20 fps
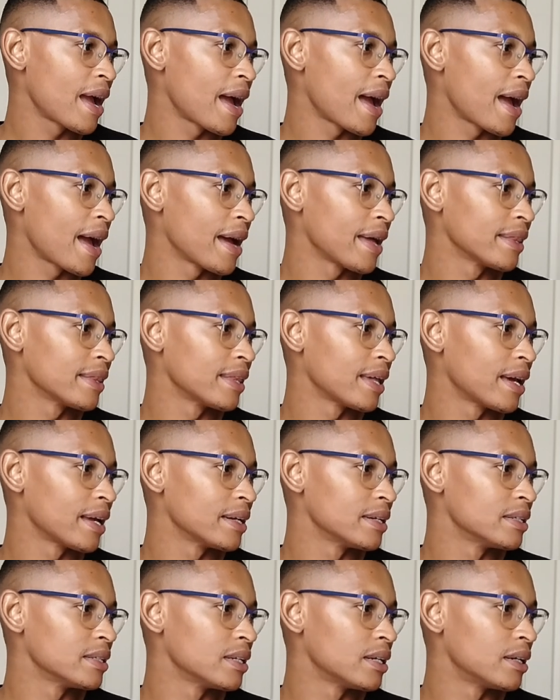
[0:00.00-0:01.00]
And
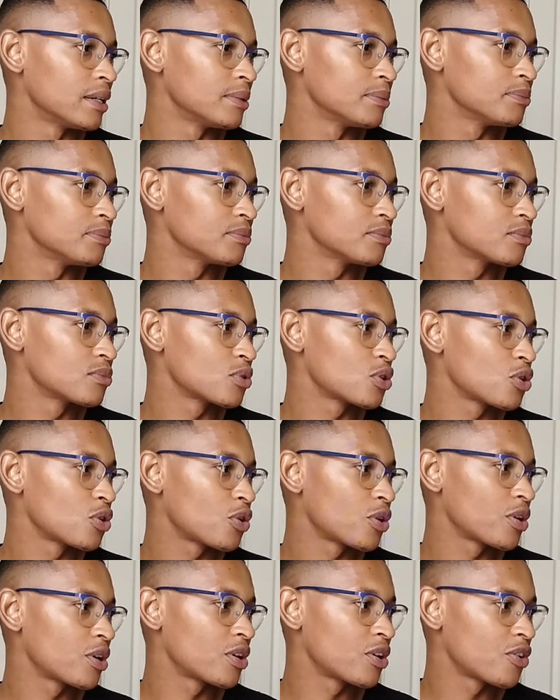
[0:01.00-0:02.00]
then
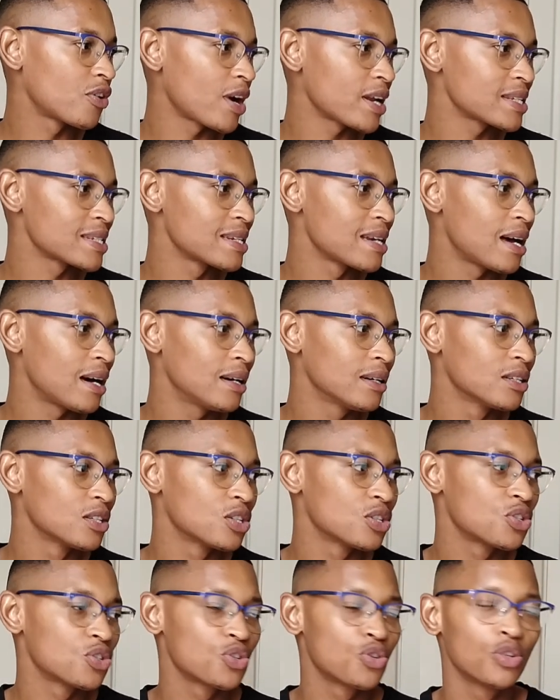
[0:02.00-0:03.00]
Kressner,
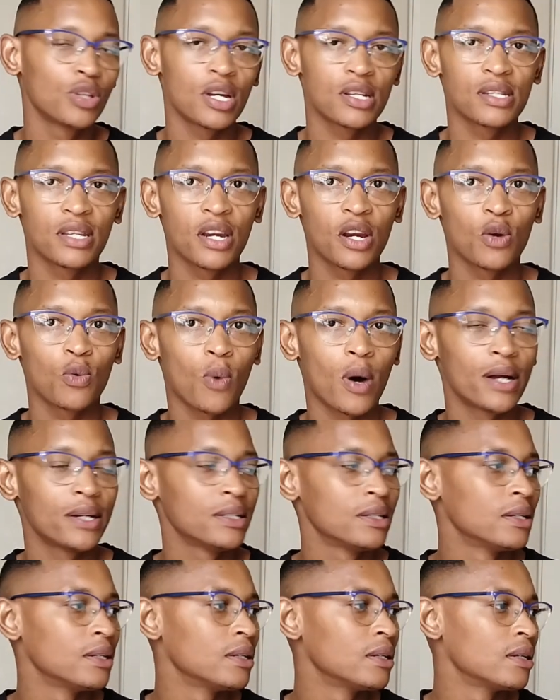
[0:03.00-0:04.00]

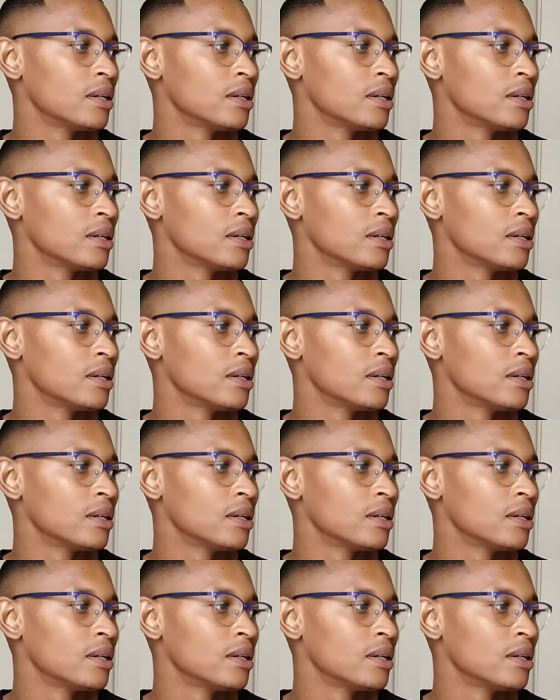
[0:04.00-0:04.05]
2001,